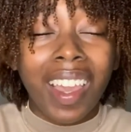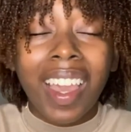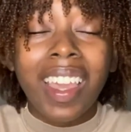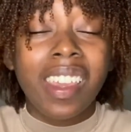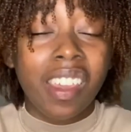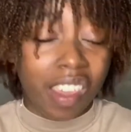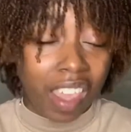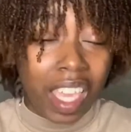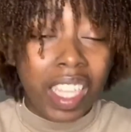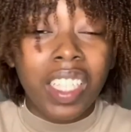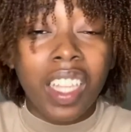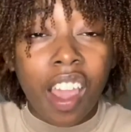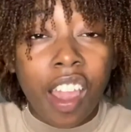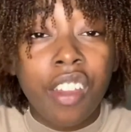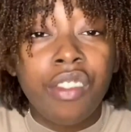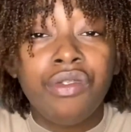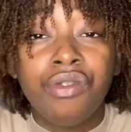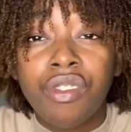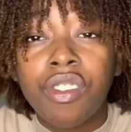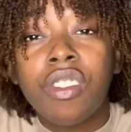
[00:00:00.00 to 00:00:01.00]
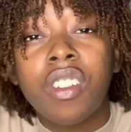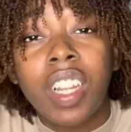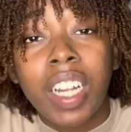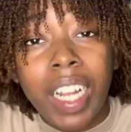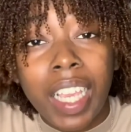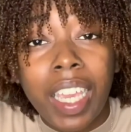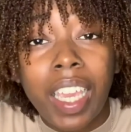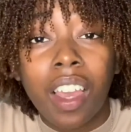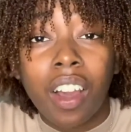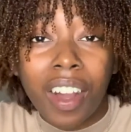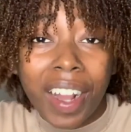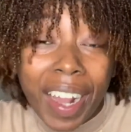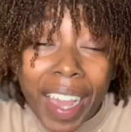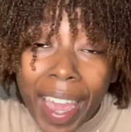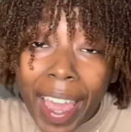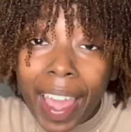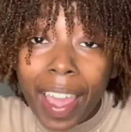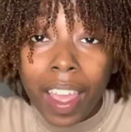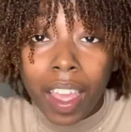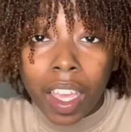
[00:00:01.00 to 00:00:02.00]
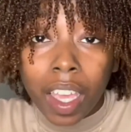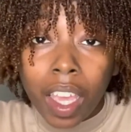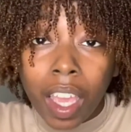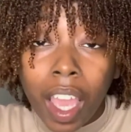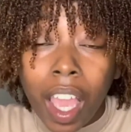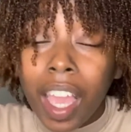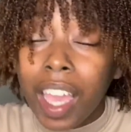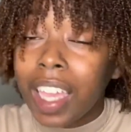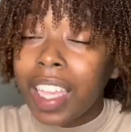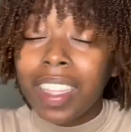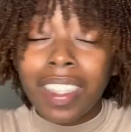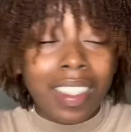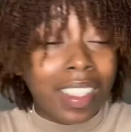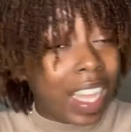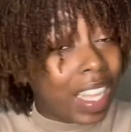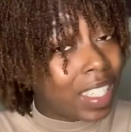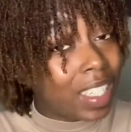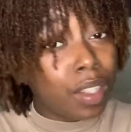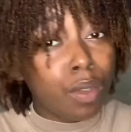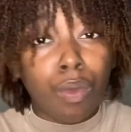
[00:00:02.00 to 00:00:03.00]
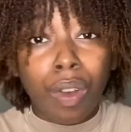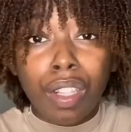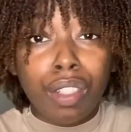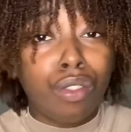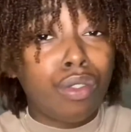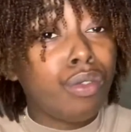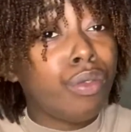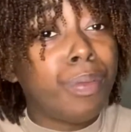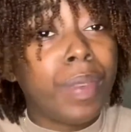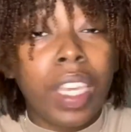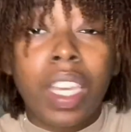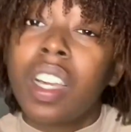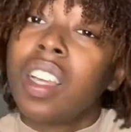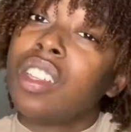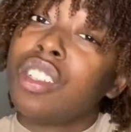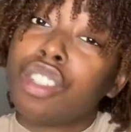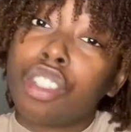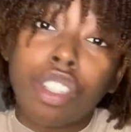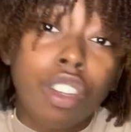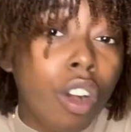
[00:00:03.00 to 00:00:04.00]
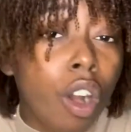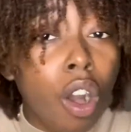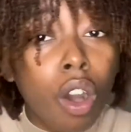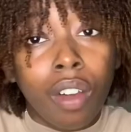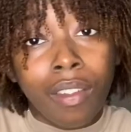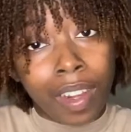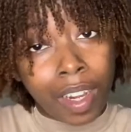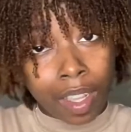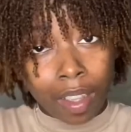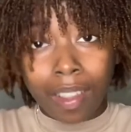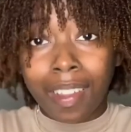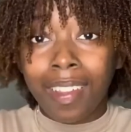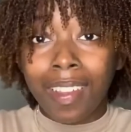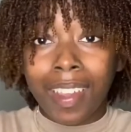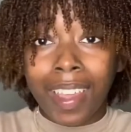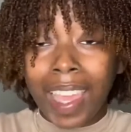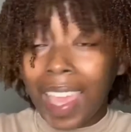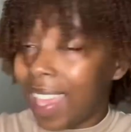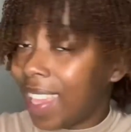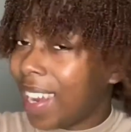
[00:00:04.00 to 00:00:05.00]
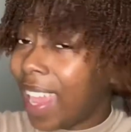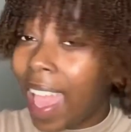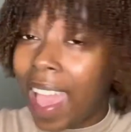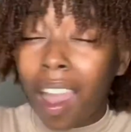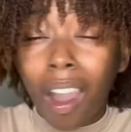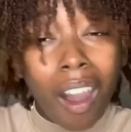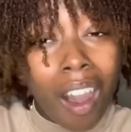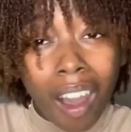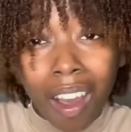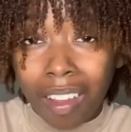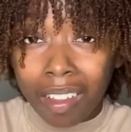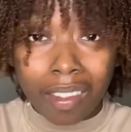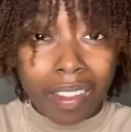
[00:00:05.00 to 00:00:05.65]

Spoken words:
It's unruly, okay? It doesn't want to be controlled at all.